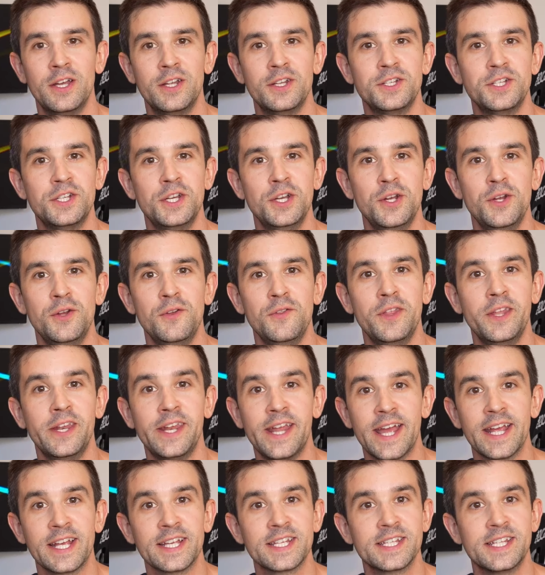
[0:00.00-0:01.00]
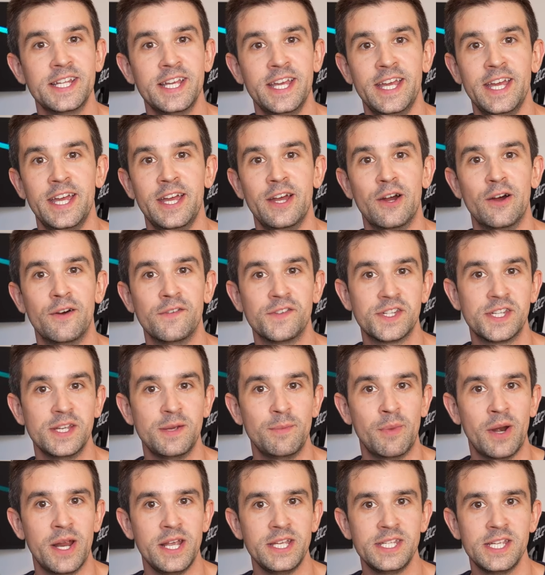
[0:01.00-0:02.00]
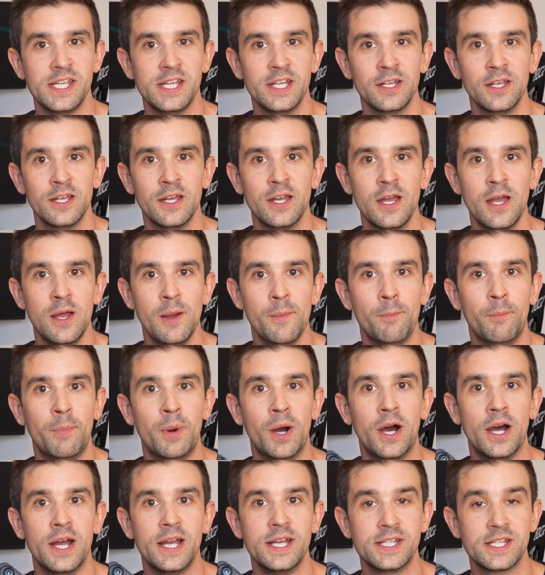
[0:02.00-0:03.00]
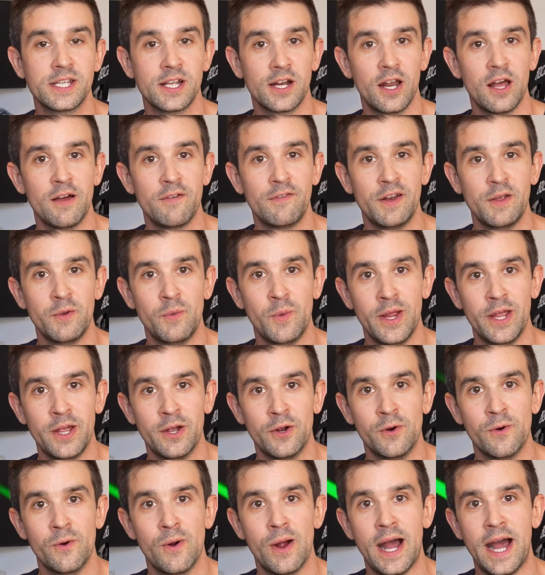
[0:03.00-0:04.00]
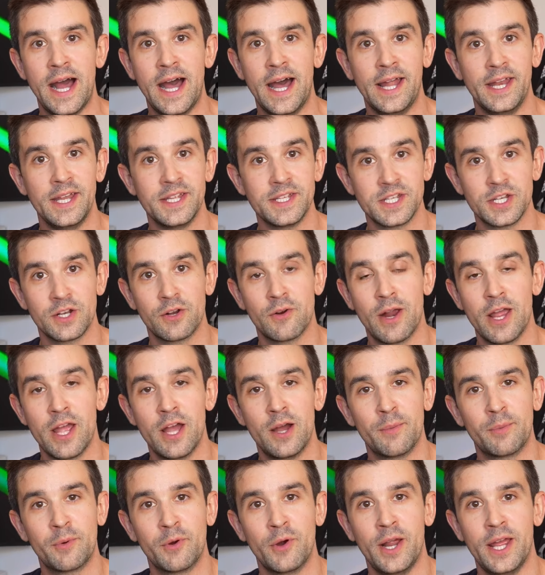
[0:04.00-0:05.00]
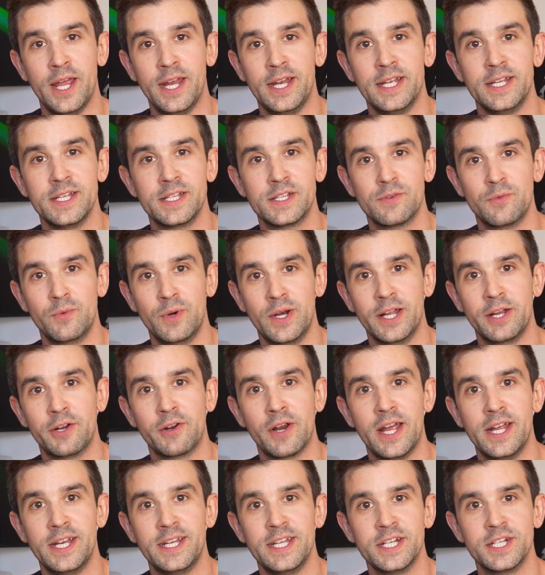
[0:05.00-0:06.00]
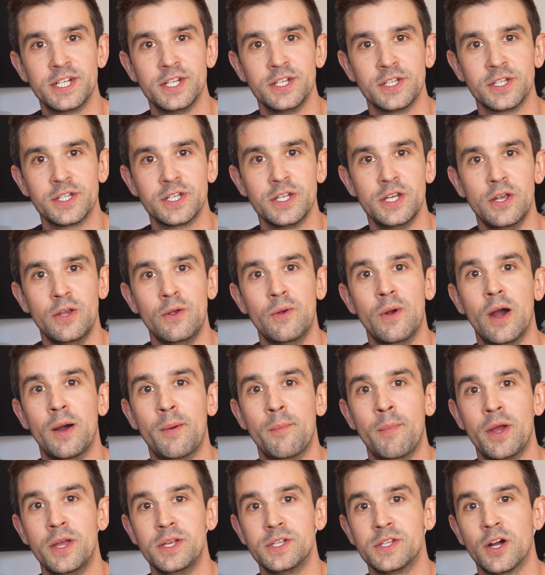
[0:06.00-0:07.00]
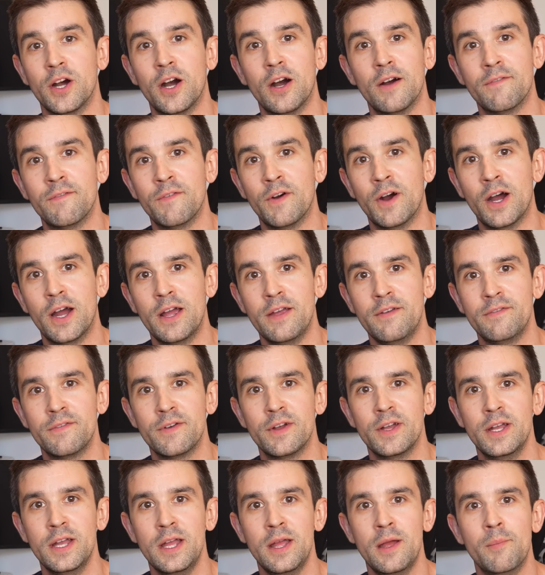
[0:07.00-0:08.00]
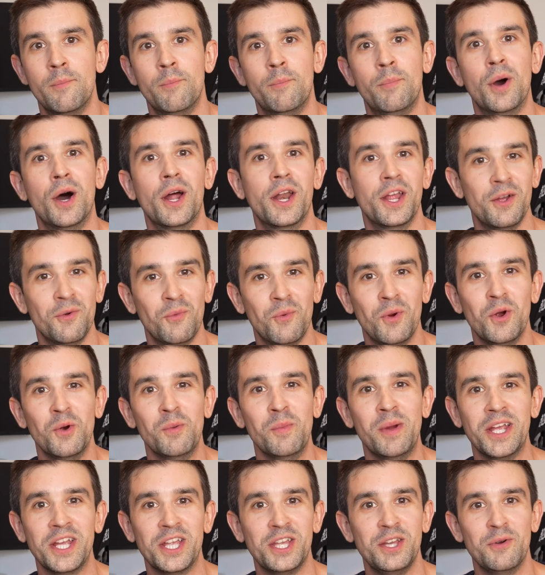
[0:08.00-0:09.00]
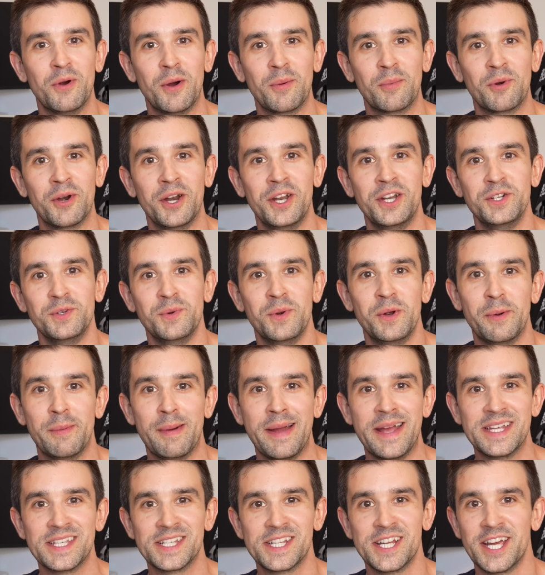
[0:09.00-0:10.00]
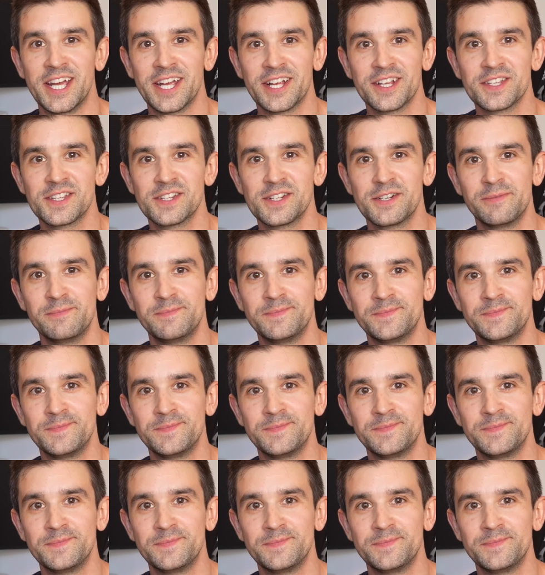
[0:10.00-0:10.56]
to the next tier of sim racing, but it's a lovely wheel and it's a great upgrade. It's a really great addition to a Moza R5, but it will make you upgrade your wheelbase next.